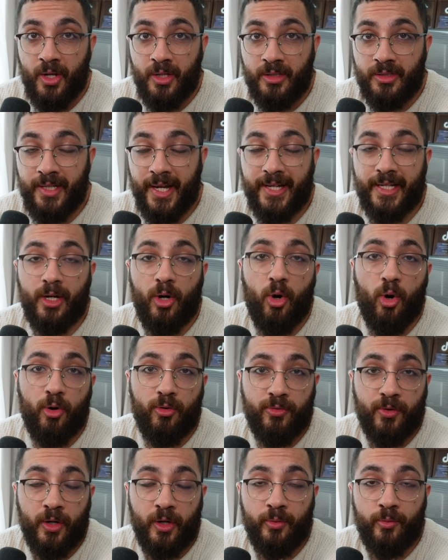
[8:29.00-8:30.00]
take
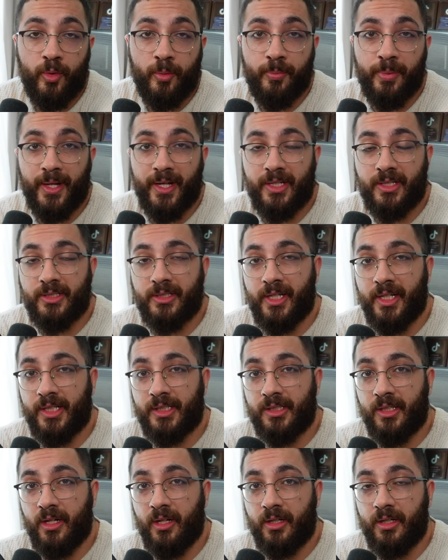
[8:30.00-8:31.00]
over and replace
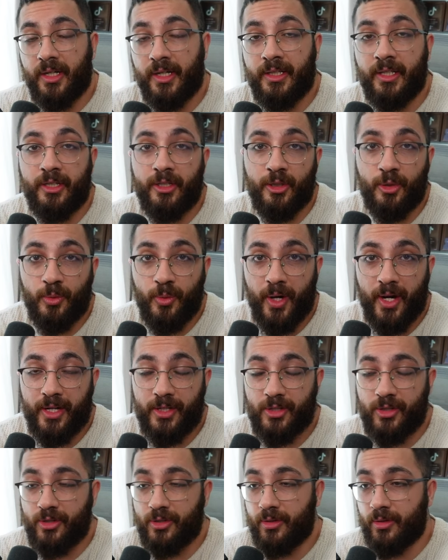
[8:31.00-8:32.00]
TikTok in the U
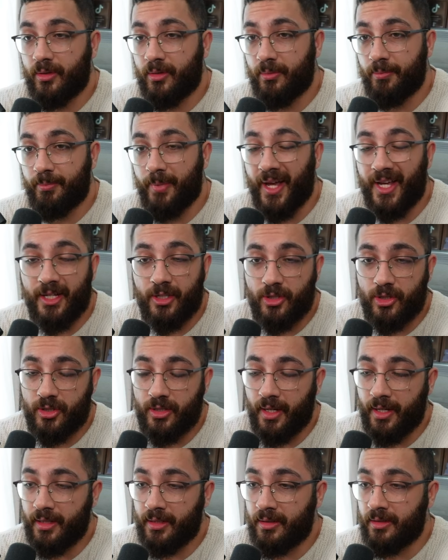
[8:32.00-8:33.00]
S uh,
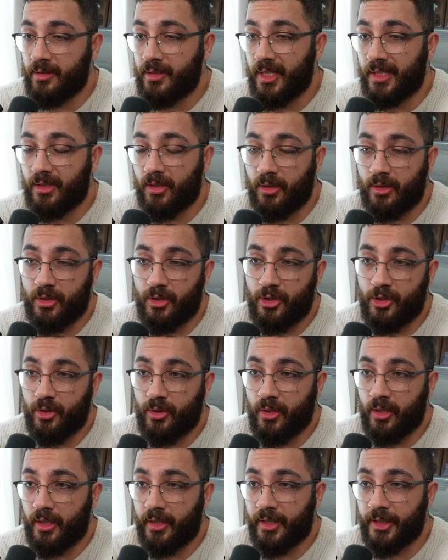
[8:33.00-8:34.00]
based, and TikTok is still
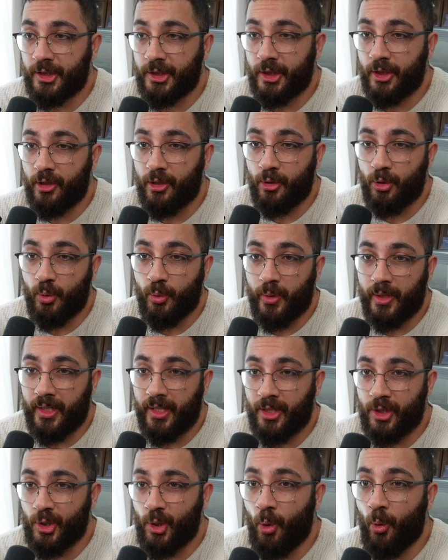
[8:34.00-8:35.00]
going to continue doing
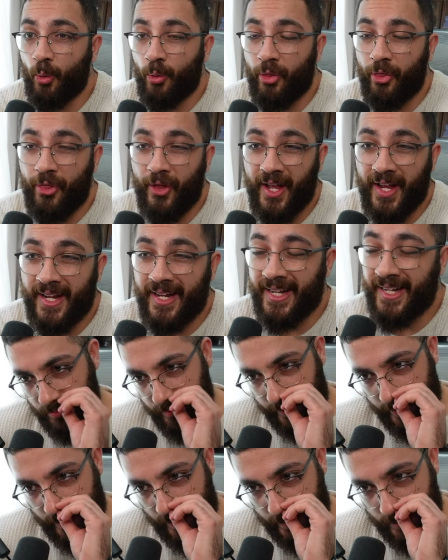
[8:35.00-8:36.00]
its own thing. But
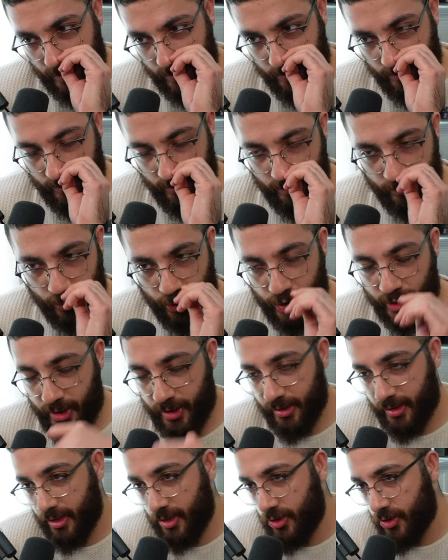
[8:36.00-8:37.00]
yeah, I just wanted to
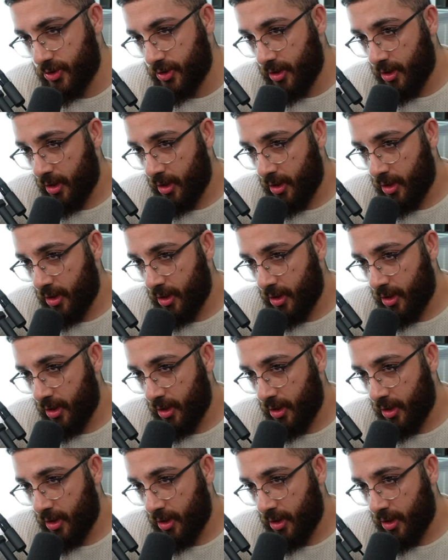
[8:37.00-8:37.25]
share this